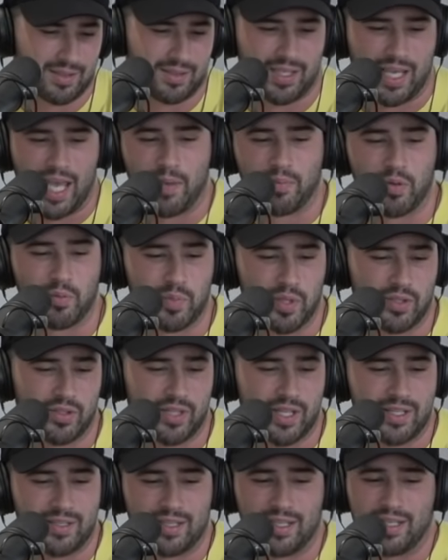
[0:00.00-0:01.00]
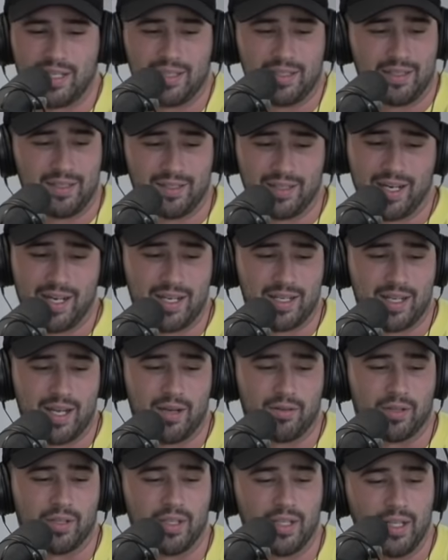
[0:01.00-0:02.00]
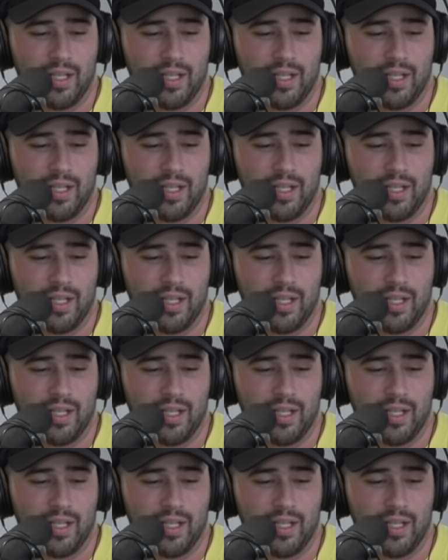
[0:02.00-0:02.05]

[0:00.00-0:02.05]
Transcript: capabilities in it. There you go.